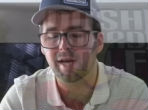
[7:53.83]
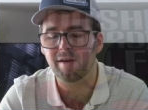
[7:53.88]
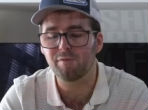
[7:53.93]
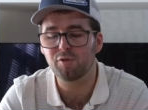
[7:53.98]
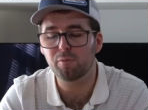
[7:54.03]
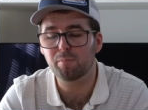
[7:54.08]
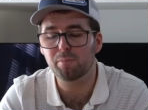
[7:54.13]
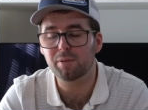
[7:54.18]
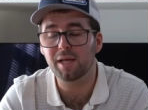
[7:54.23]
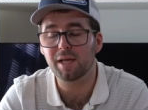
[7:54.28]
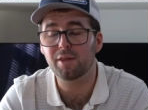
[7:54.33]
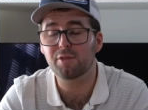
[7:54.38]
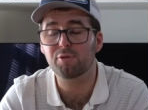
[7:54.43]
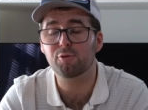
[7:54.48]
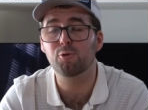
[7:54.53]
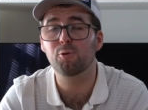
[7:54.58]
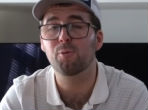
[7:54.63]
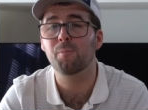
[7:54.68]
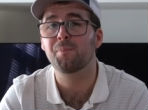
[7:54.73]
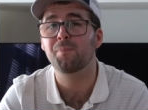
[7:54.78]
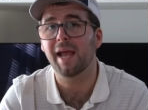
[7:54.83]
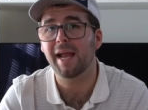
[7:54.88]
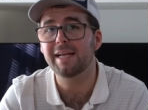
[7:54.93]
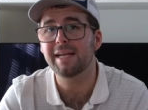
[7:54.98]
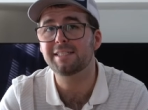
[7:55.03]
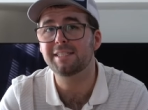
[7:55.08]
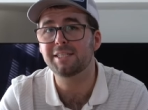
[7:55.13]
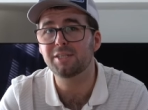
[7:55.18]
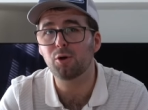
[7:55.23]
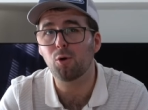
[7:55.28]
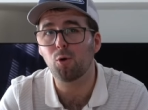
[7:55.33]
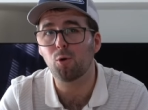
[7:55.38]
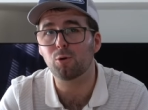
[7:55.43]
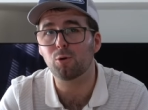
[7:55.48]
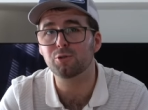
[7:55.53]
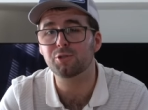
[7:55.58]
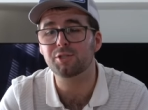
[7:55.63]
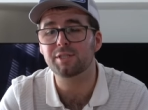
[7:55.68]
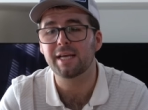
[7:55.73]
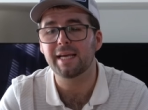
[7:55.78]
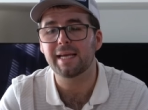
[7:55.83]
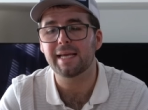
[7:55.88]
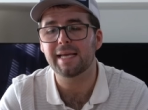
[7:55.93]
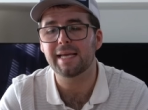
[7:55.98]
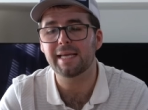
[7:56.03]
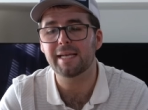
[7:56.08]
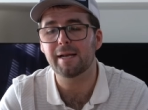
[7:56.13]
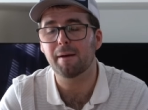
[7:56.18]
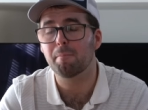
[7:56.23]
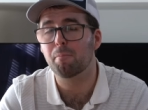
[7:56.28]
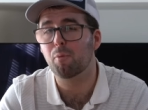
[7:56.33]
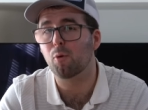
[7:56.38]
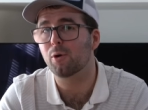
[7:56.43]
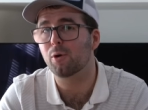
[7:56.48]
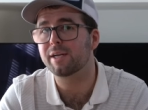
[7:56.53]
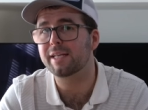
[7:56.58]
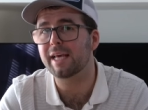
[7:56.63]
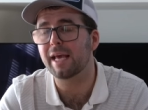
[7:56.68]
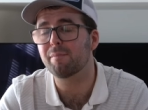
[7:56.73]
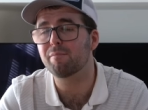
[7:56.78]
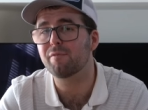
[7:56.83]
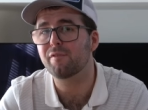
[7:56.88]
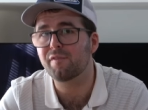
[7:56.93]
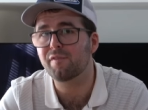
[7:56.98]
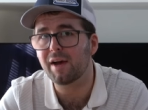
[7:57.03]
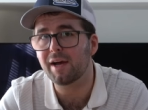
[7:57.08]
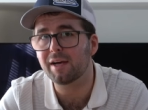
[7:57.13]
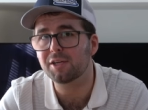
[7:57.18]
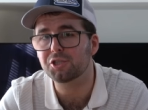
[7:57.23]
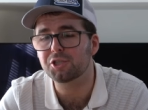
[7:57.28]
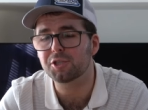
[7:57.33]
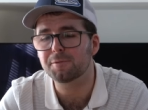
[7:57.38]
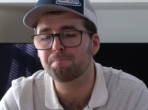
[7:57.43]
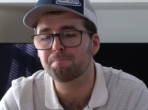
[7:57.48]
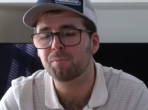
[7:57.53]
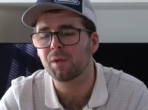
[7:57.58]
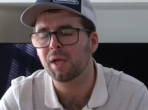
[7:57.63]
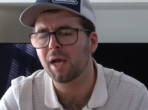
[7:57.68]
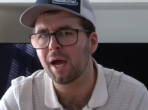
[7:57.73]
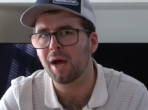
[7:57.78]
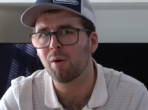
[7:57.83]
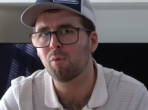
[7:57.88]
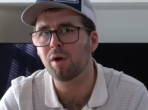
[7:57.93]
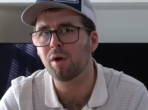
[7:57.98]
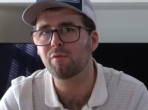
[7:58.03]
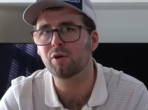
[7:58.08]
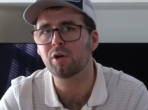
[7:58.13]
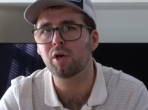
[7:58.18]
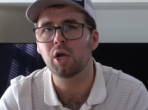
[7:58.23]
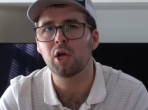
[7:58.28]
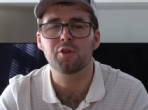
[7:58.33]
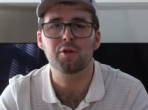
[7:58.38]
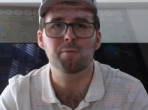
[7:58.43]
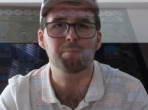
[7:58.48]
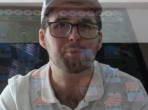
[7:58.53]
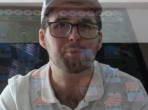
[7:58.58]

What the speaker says: have you play through 18 holes in board game fashion. However, the